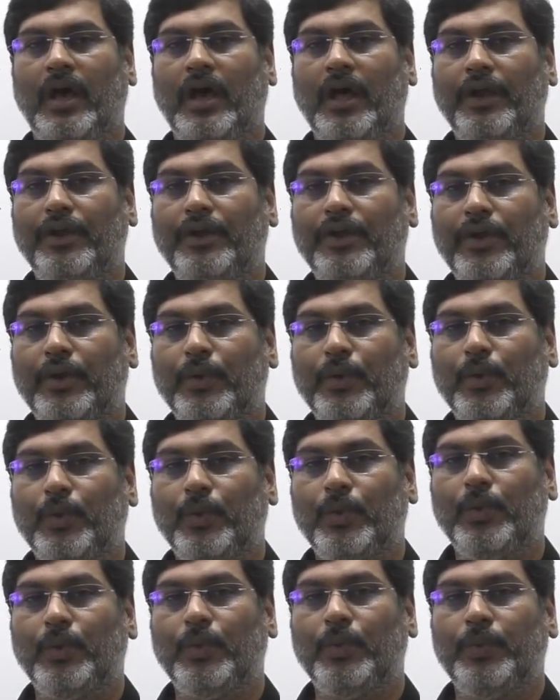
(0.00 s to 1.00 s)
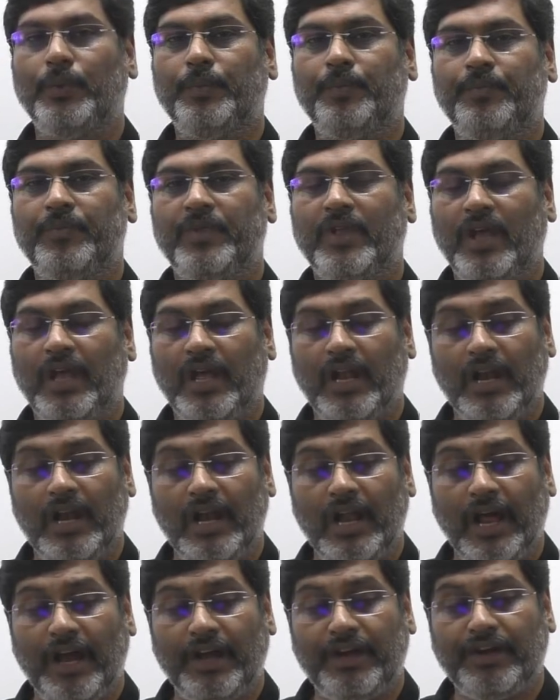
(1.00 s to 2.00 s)
undergo
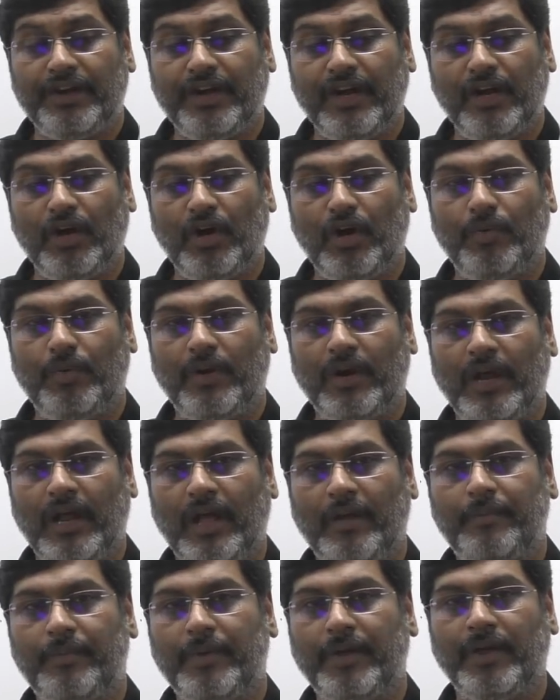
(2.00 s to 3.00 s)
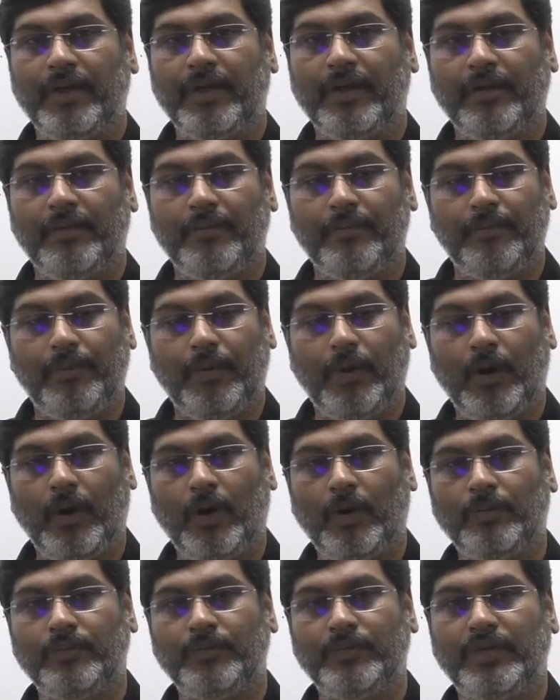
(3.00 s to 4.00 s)
lateral overlapping,
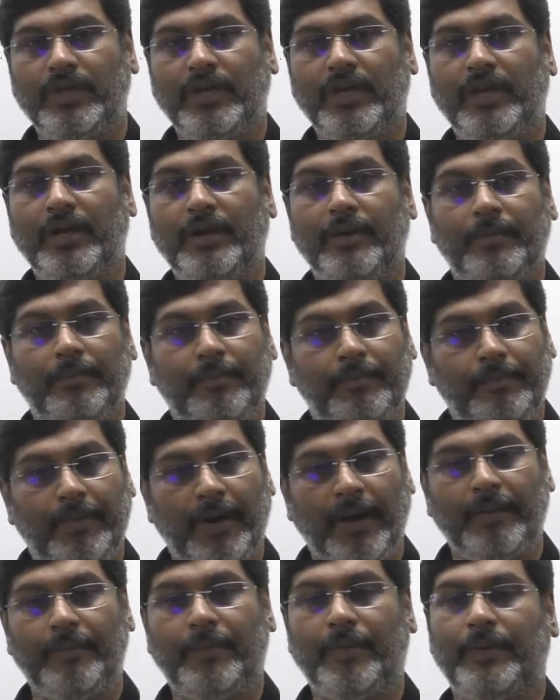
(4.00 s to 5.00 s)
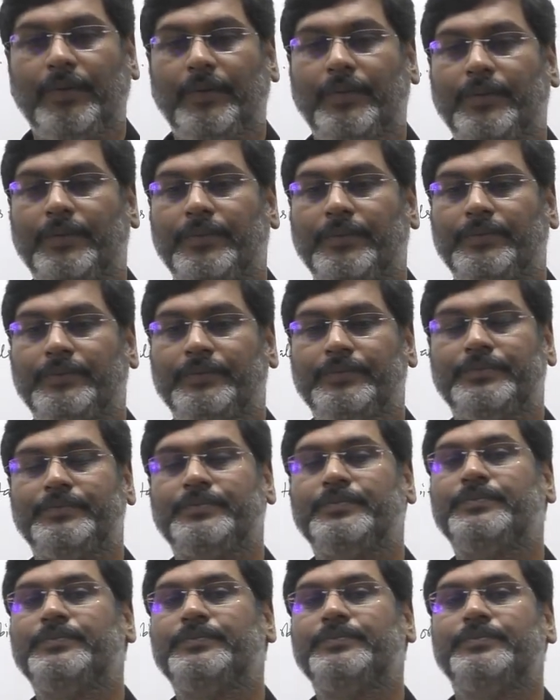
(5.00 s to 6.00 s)
form their pi bond.
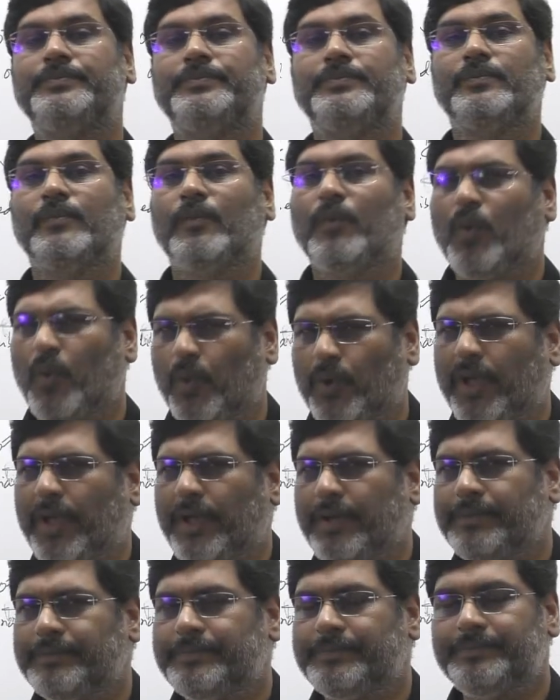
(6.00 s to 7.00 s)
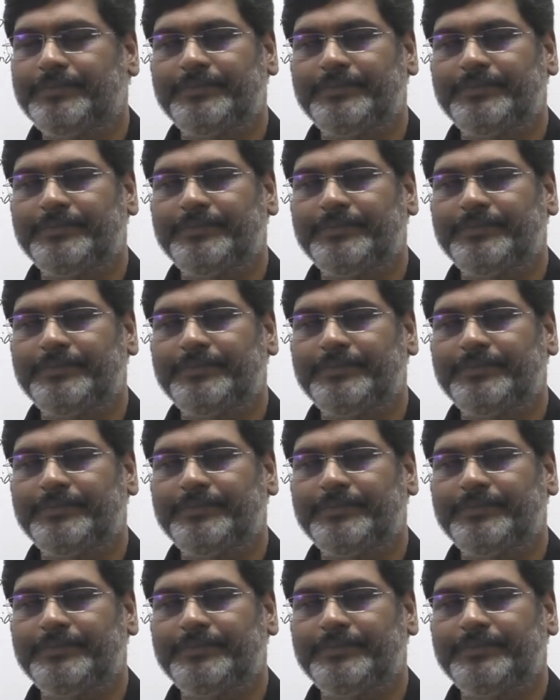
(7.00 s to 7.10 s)
Okay.